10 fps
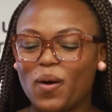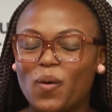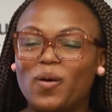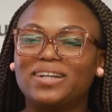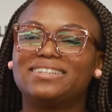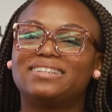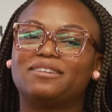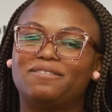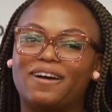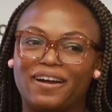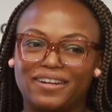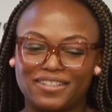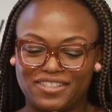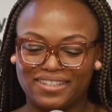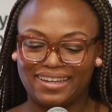ordered
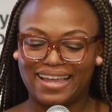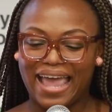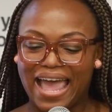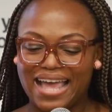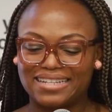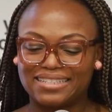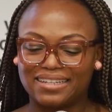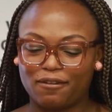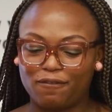Lafarge and